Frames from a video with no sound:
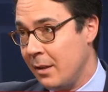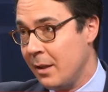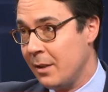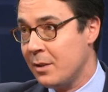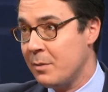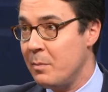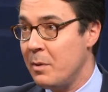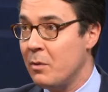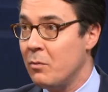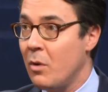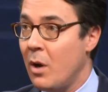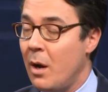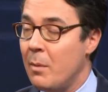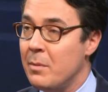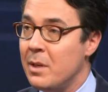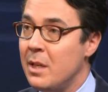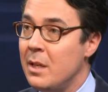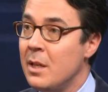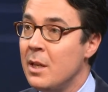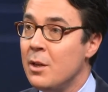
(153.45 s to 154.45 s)
against Mitt
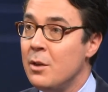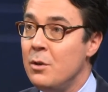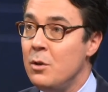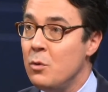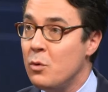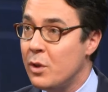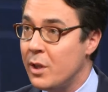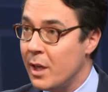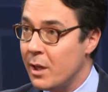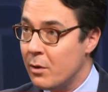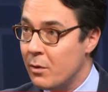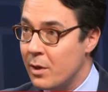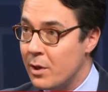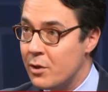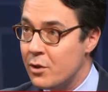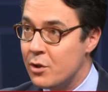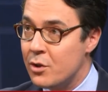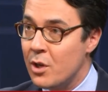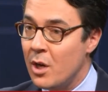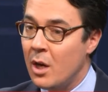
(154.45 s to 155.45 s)
Romney. Newt
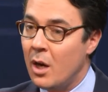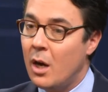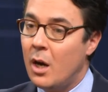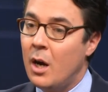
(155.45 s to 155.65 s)
Gingrich.